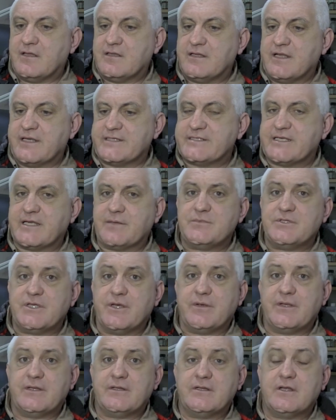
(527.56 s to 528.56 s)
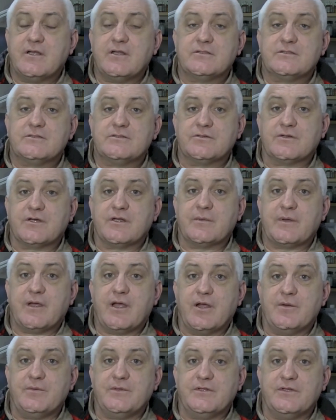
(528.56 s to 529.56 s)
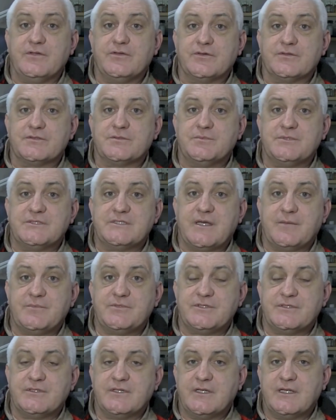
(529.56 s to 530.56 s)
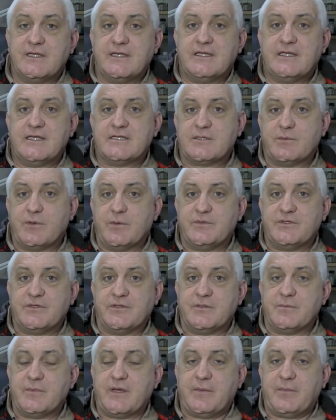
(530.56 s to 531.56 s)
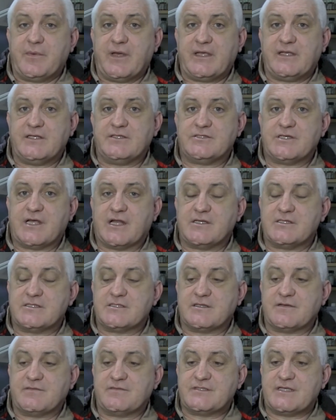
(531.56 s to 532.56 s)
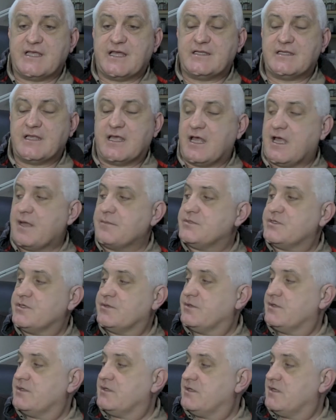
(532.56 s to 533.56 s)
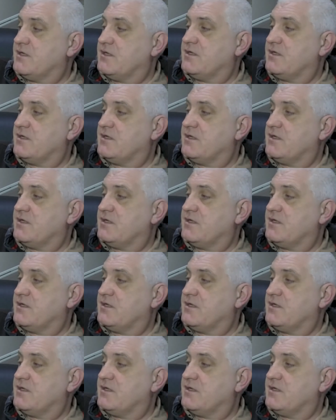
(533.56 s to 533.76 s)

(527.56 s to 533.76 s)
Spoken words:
Next thing I'm doing, talking about opening the doors of perception, is I will be doing the May painting challenge. As I've said, I'm doing